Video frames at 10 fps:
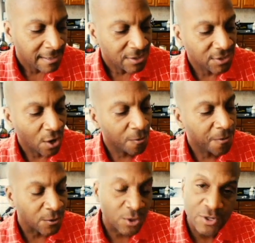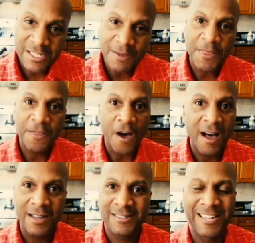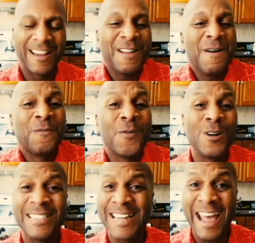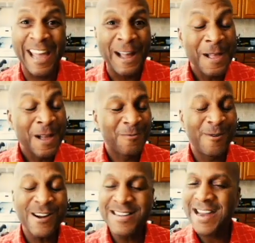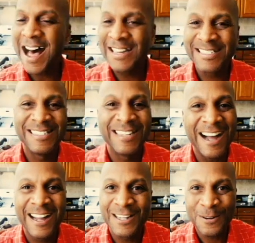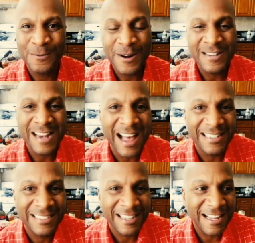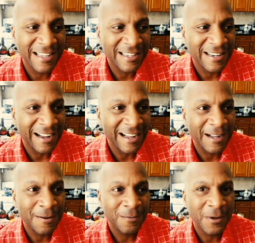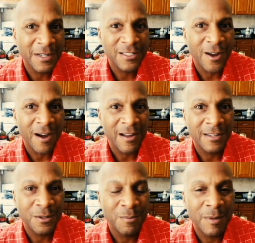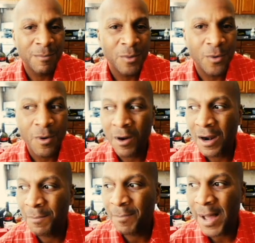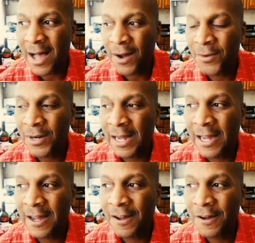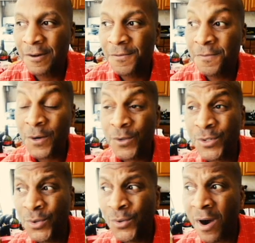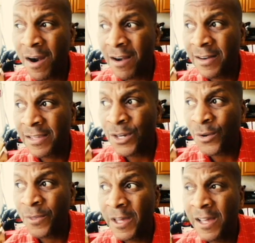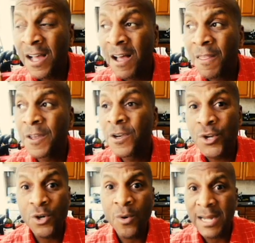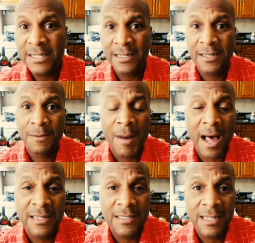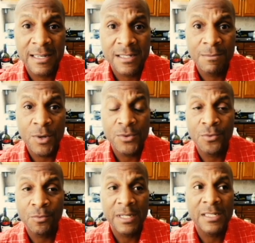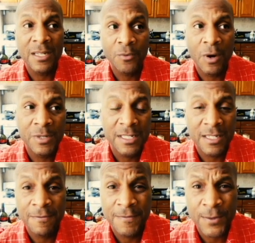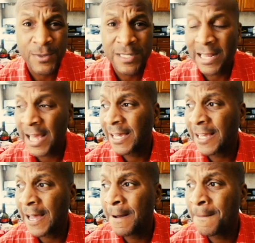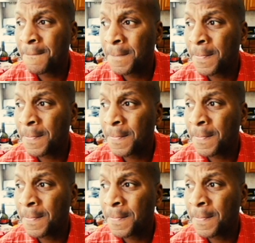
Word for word: So those are just some thoughts for today. We're not done. We're not done. Uh, we're going to talk a little bit more about uh, folks who are, you know, the the new identity politics, the most recent, where we see folks like, um,